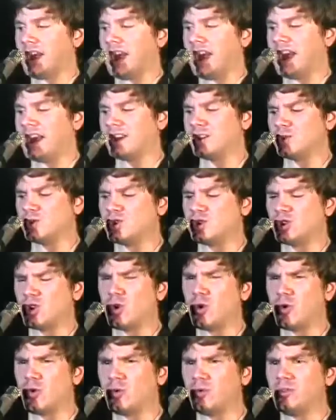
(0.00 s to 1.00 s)
And
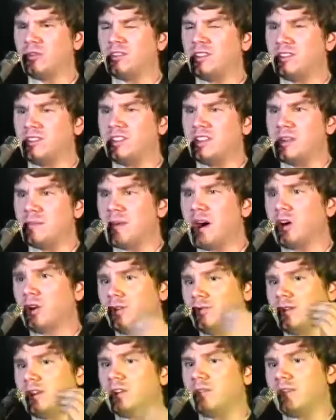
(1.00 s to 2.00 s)
so the amount
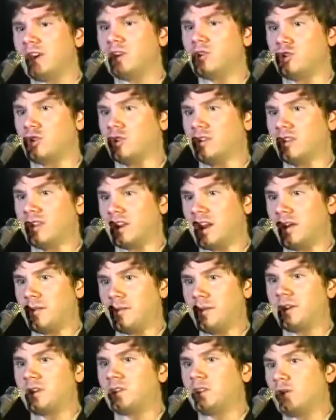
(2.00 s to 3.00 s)
of innovation that I
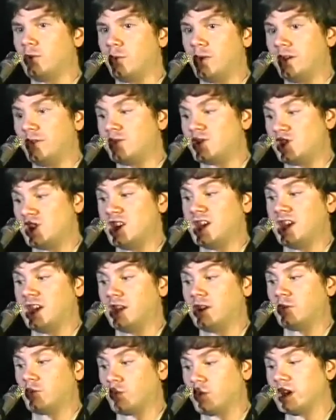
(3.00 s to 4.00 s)
think that we've
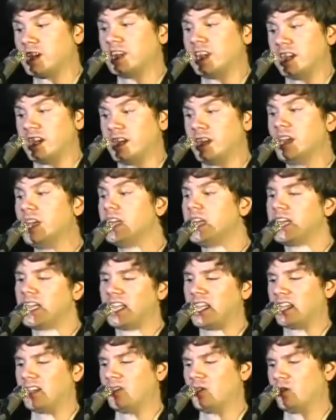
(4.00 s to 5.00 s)
seen really
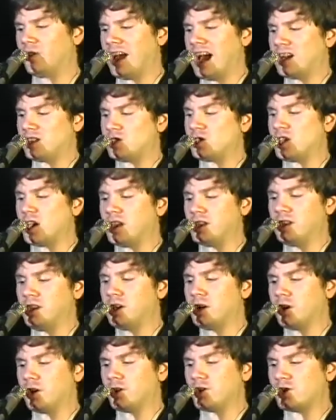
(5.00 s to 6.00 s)
in the last 10
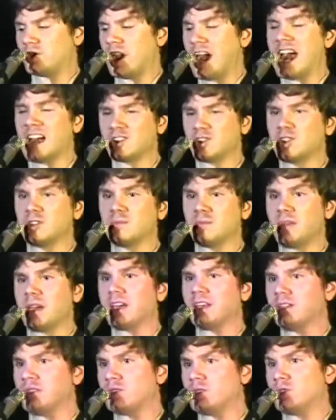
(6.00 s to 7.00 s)
years hasn't
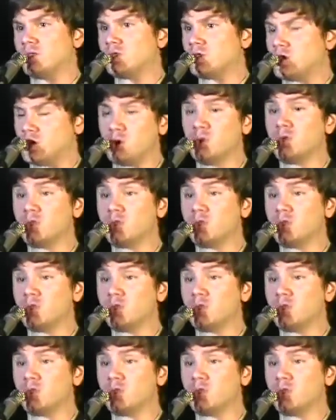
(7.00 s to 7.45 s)
been too